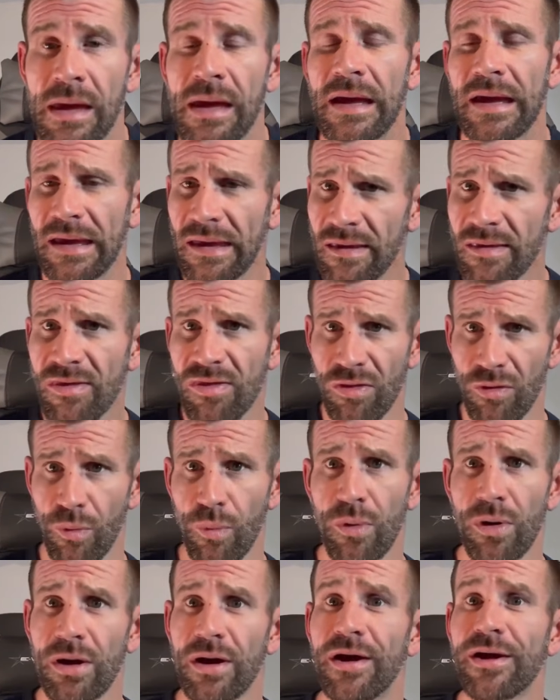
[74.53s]
He's the
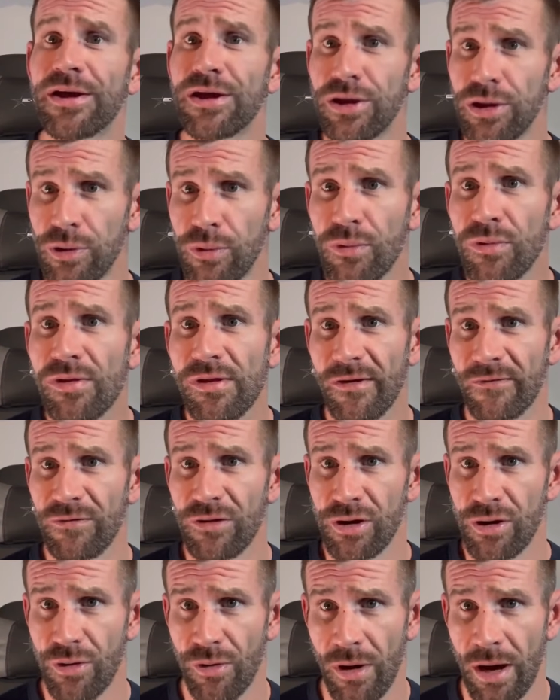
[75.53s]
one accused of
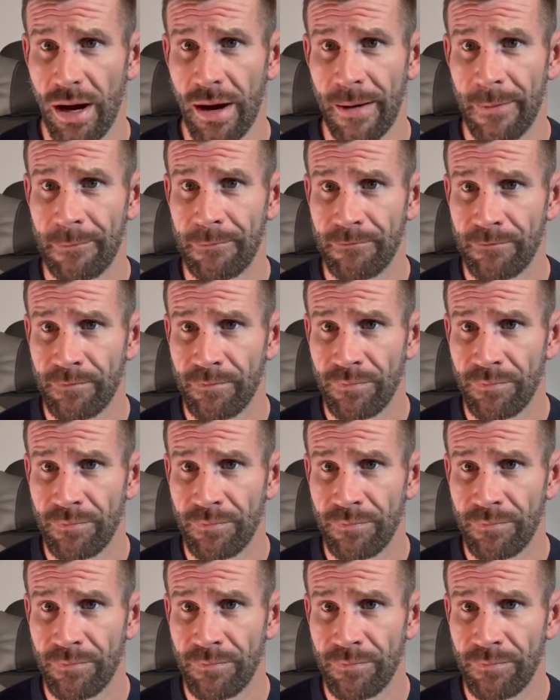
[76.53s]
the crime.